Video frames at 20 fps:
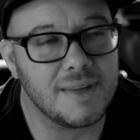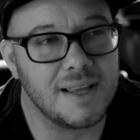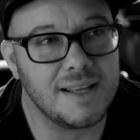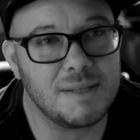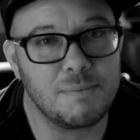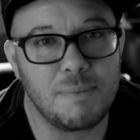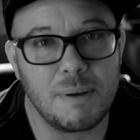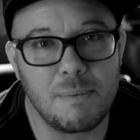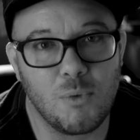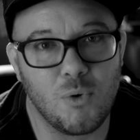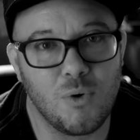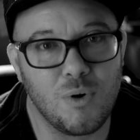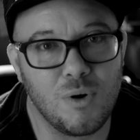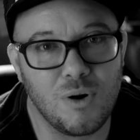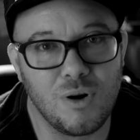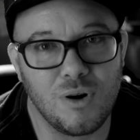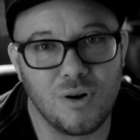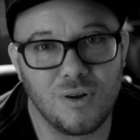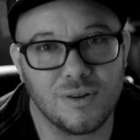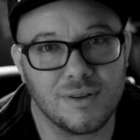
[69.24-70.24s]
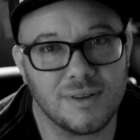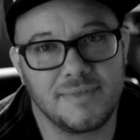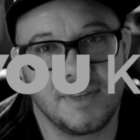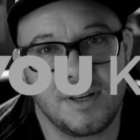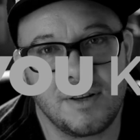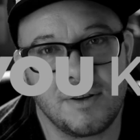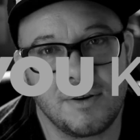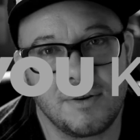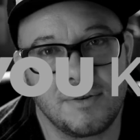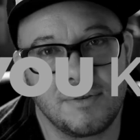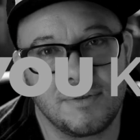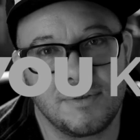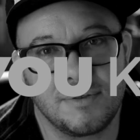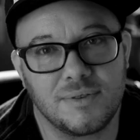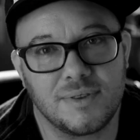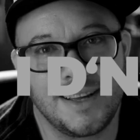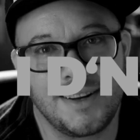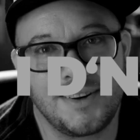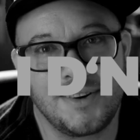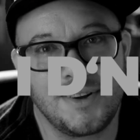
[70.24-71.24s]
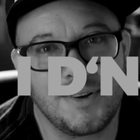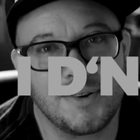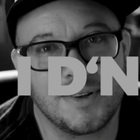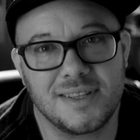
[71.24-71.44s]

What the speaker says: is a bit more, you know, I don't know,